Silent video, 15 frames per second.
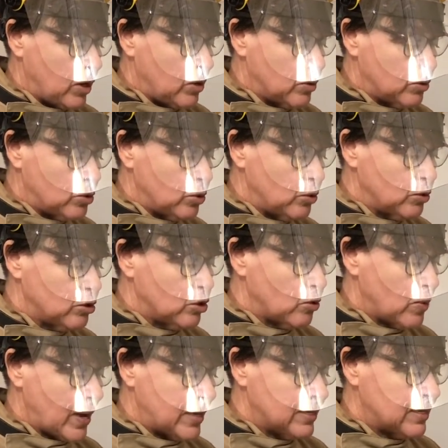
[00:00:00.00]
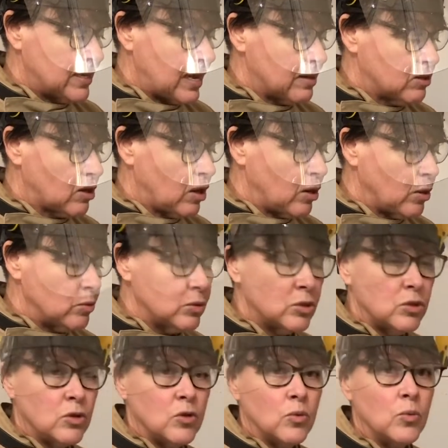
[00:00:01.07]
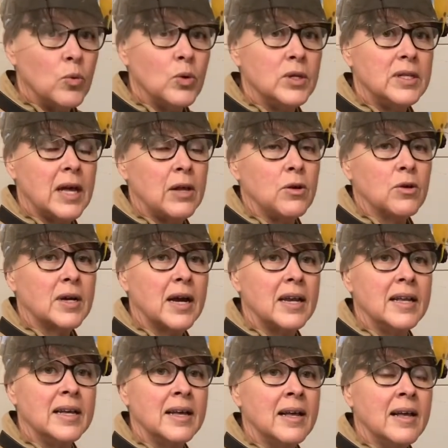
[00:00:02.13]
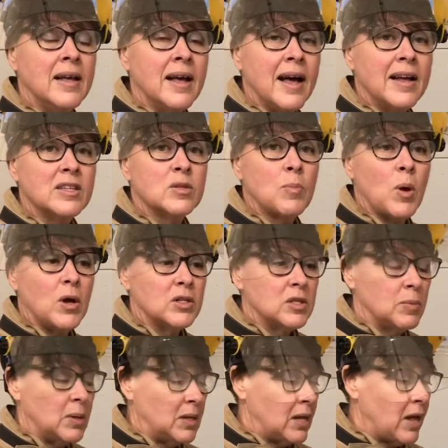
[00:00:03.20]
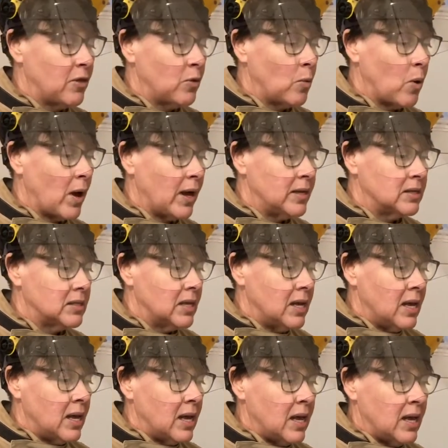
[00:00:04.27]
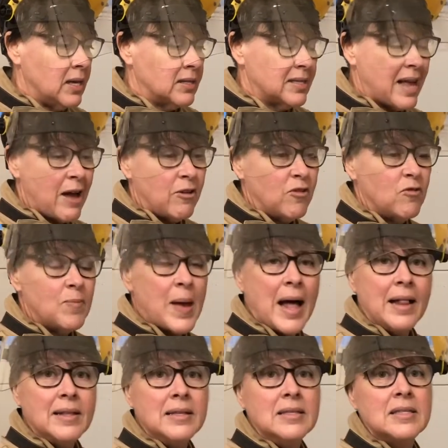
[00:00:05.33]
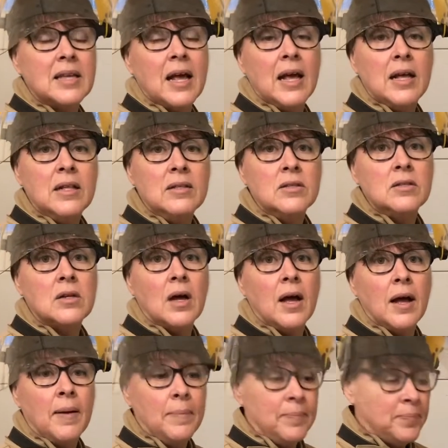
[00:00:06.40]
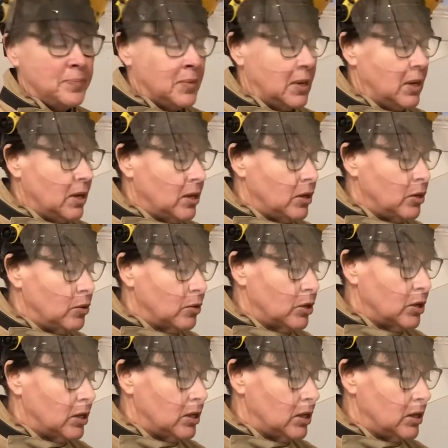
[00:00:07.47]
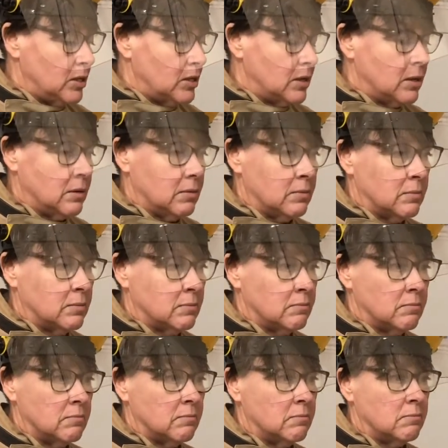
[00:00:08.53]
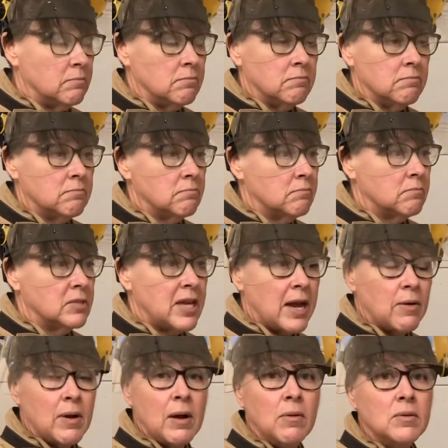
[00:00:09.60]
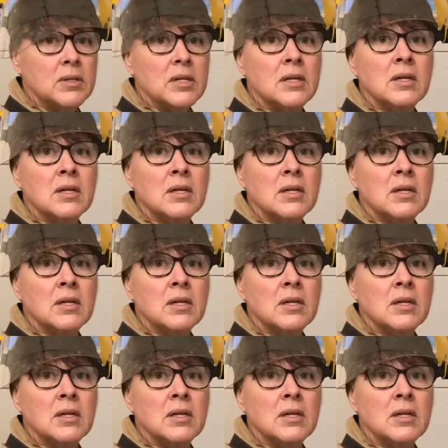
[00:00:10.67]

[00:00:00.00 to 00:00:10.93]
your tool to rest as close to the wood that you're cutting as possible. Otherwise, it's out of balance and you could tear out